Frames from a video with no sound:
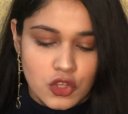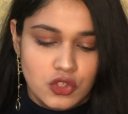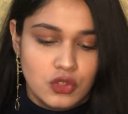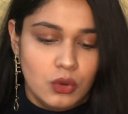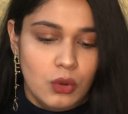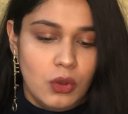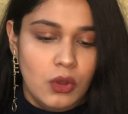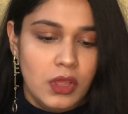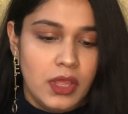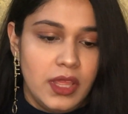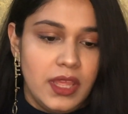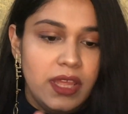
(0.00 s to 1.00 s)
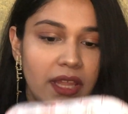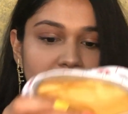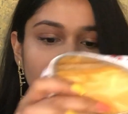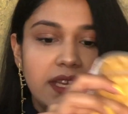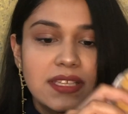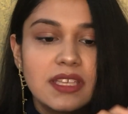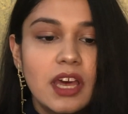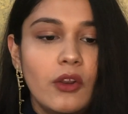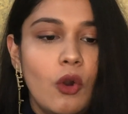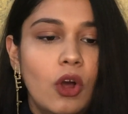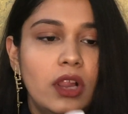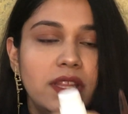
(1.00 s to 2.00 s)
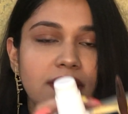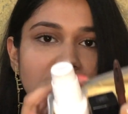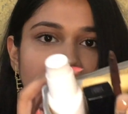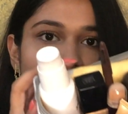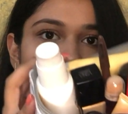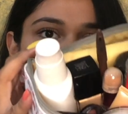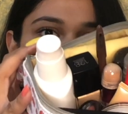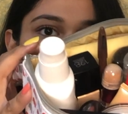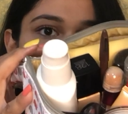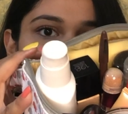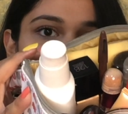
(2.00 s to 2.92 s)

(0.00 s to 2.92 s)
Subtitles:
So these are all the stuff that I